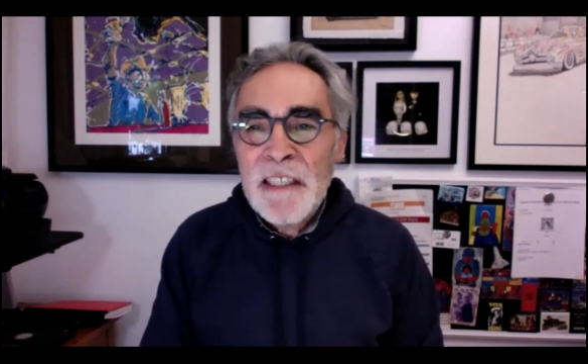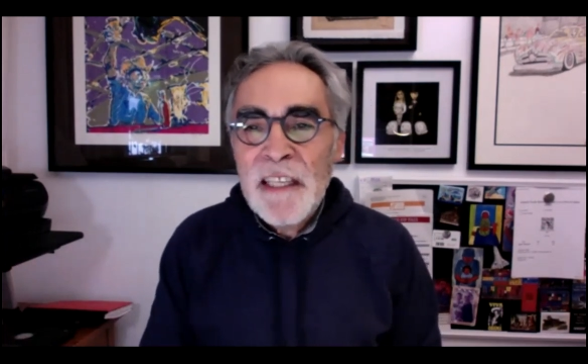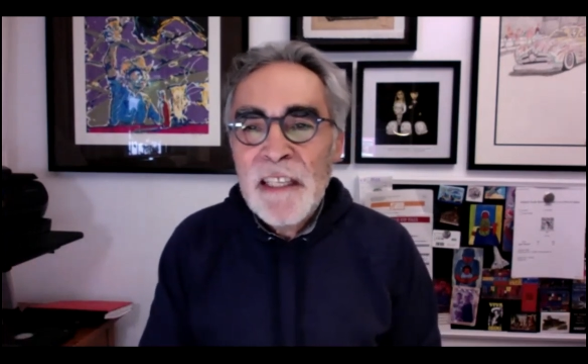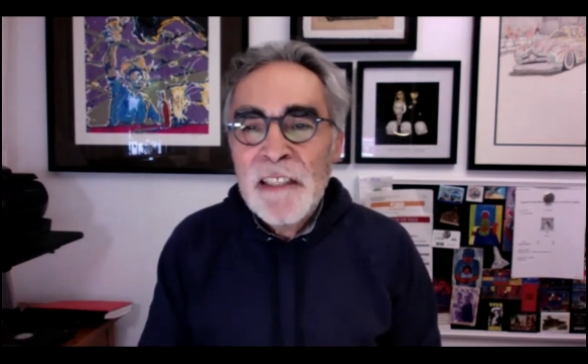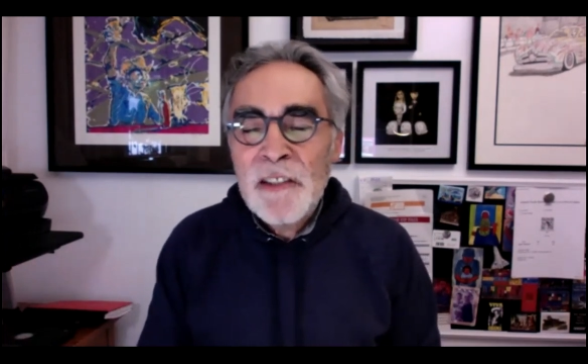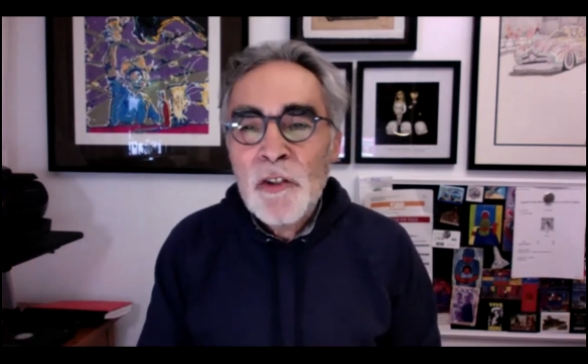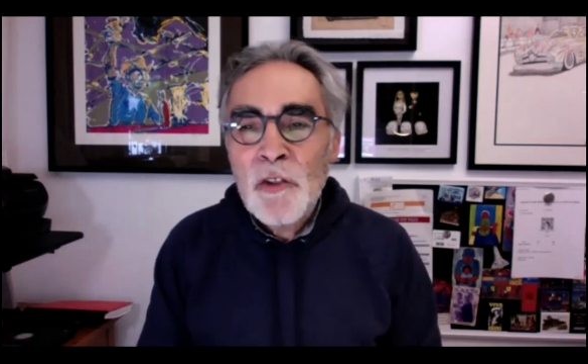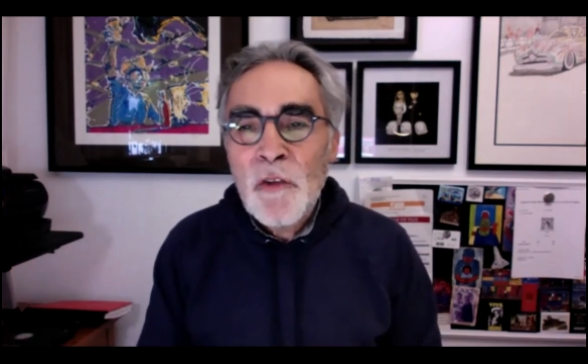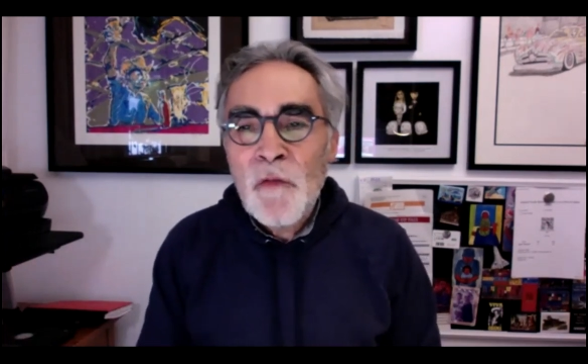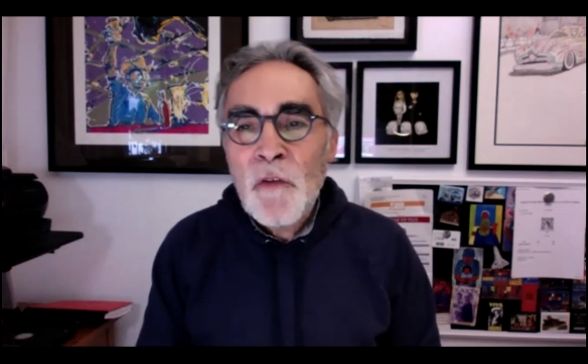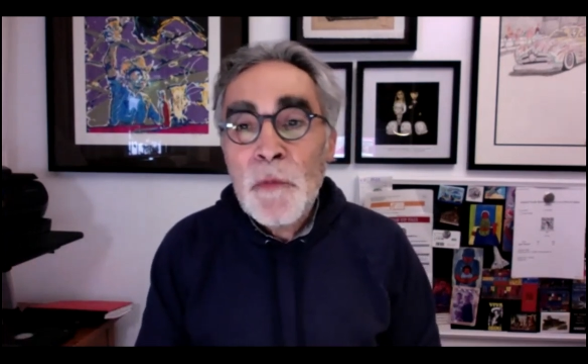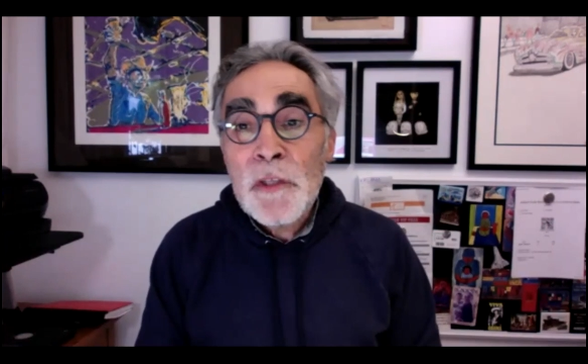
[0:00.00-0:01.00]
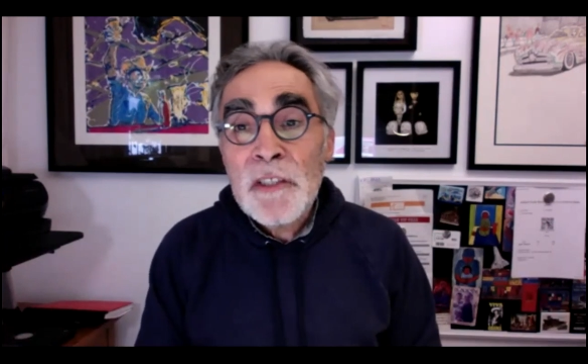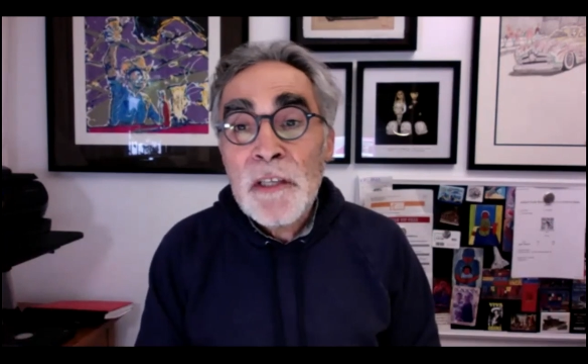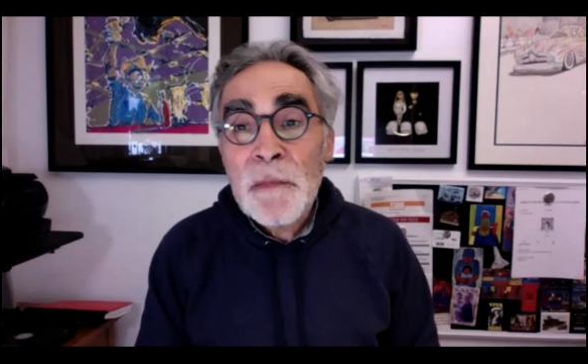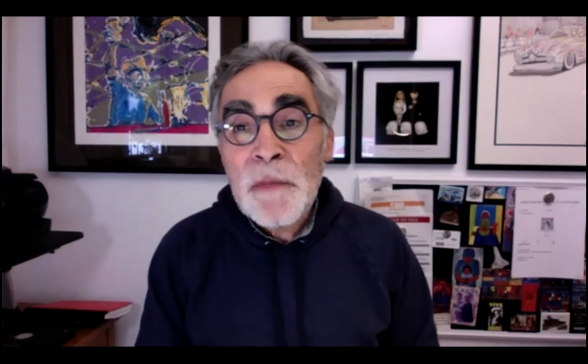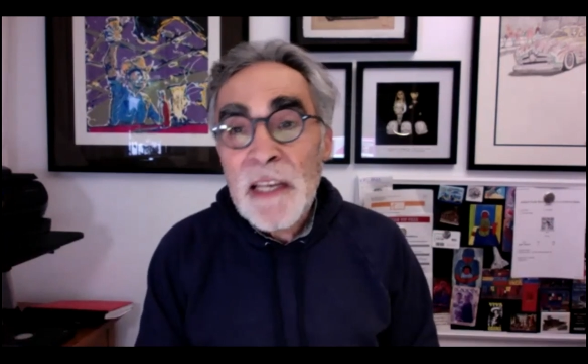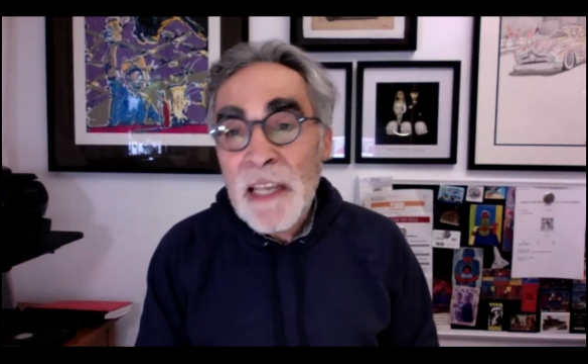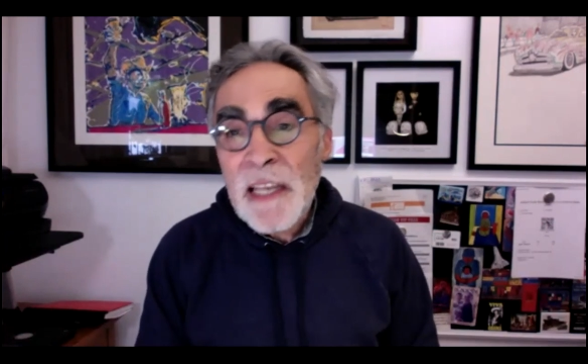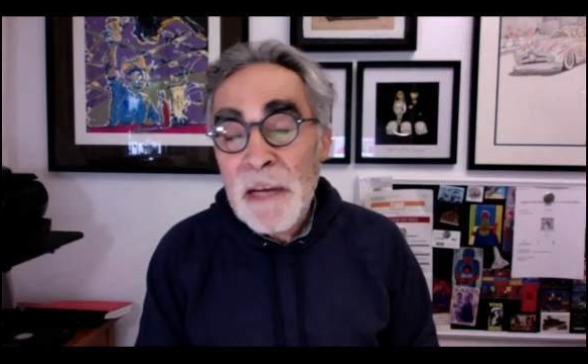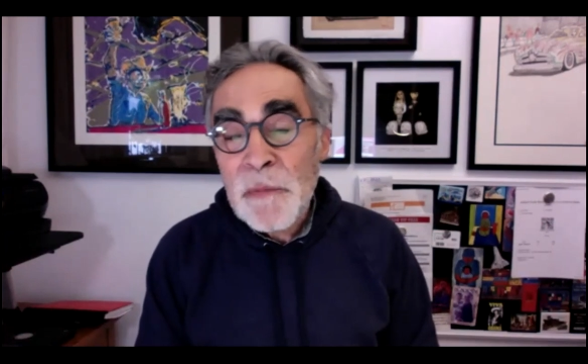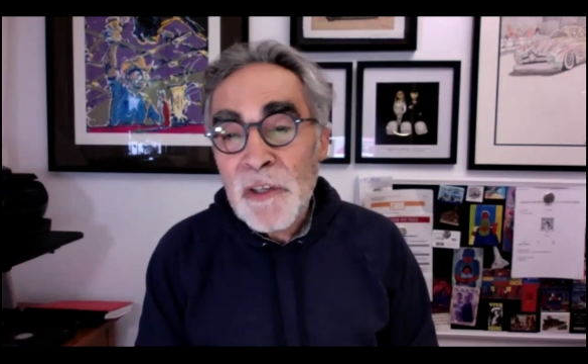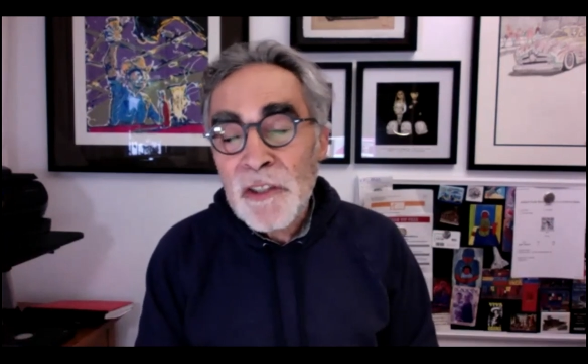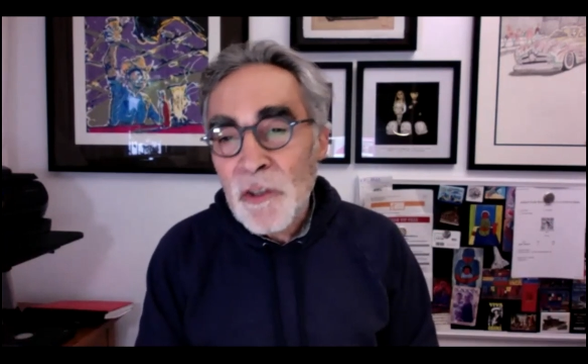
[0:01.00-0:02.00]
the Institute for Museum and
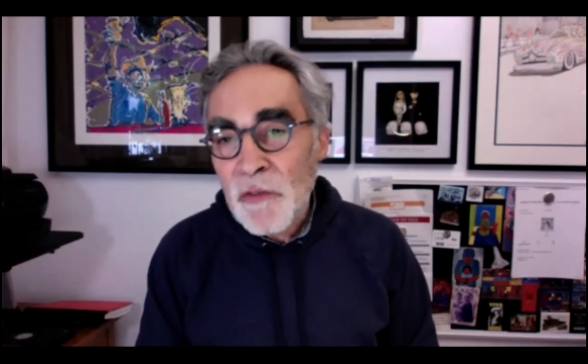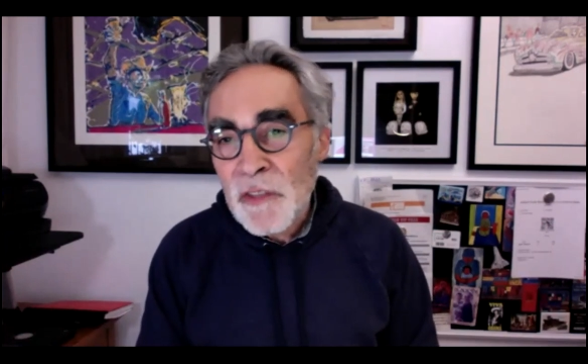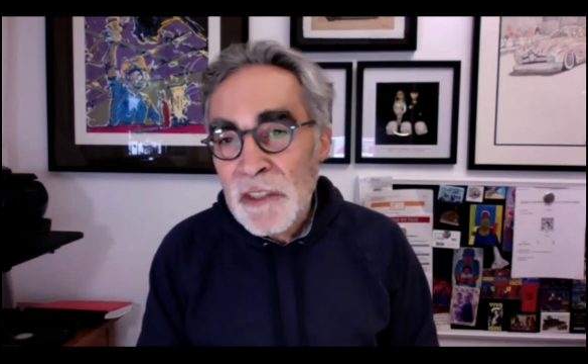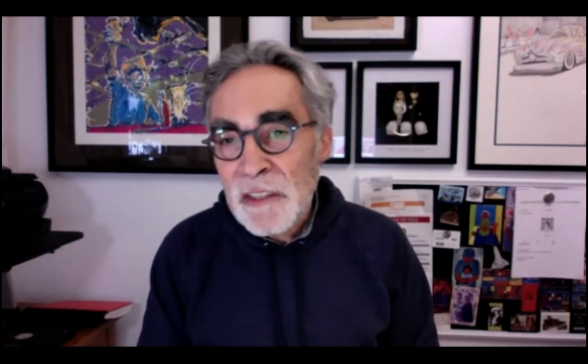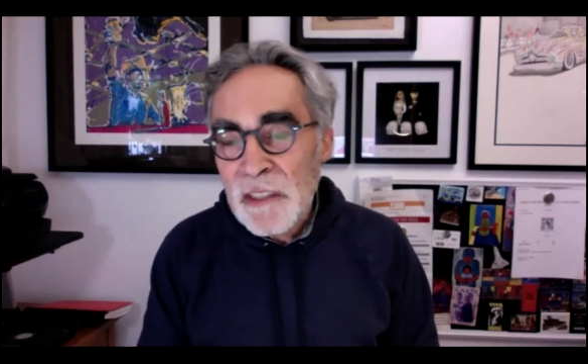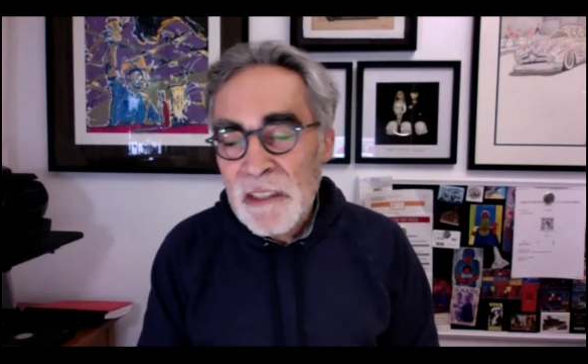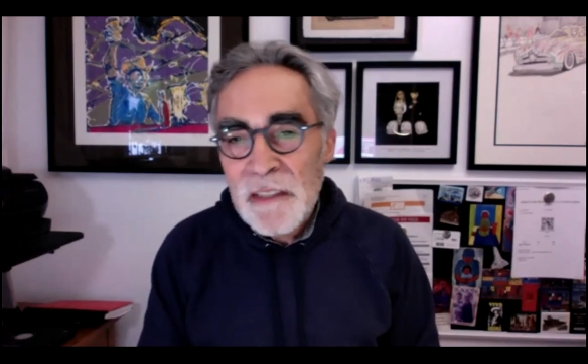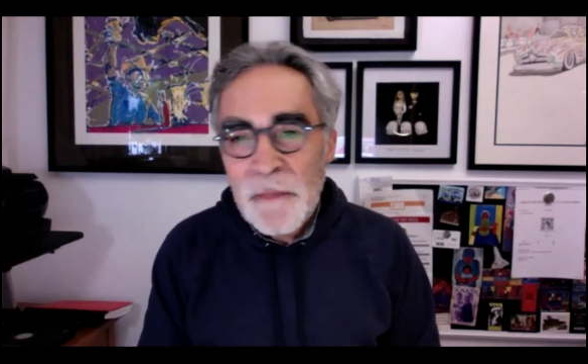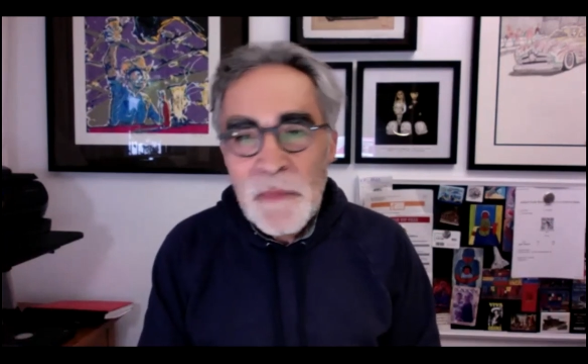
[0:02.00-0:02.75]
Library Services.